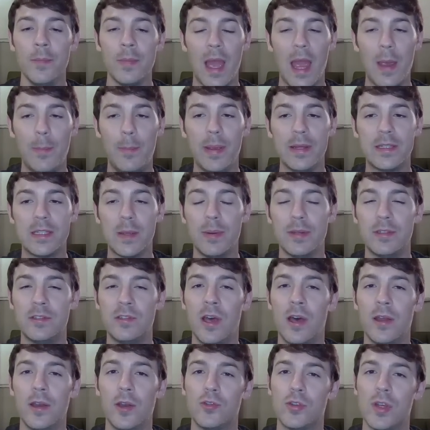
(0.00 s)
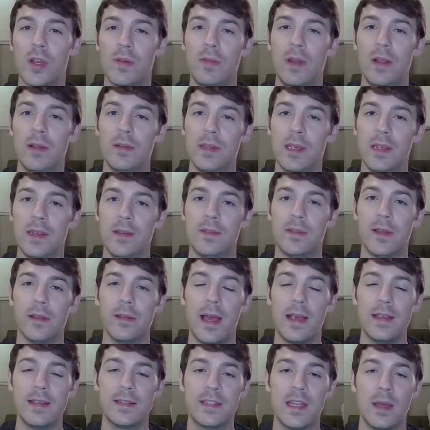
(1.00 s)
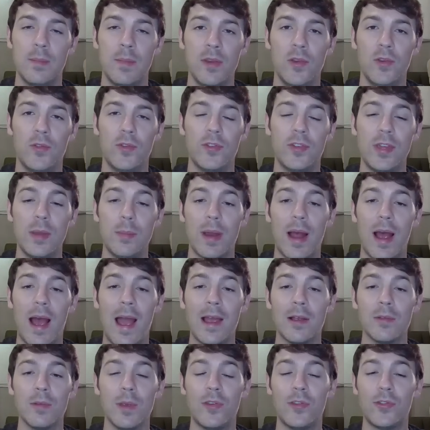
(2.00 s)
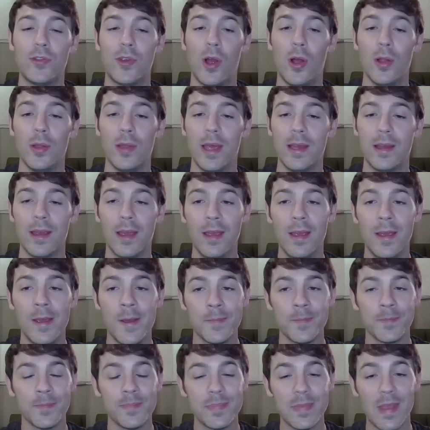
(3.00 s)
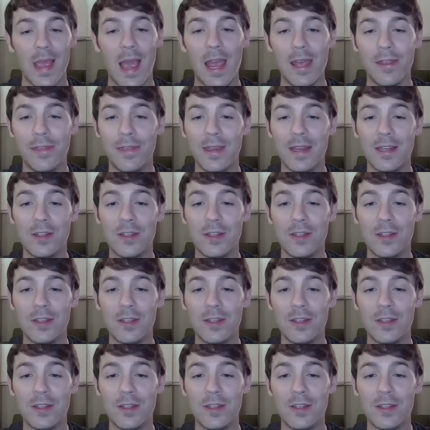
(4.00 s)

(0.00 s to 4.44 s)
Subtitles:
I picked up a ton of Trevenant leads the last time I used this team, but I only saw like, I think